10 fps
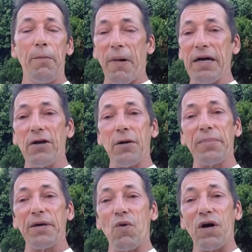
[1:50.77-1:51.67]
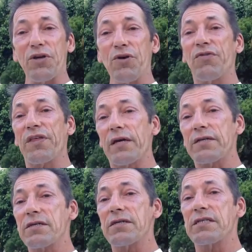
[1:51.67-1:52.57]
Might not be what you think
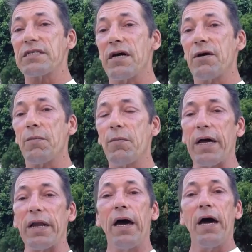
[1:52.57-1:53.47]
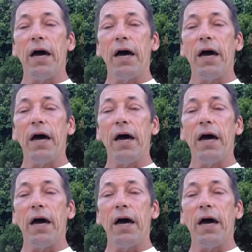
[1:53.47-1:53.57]
is going to sell, but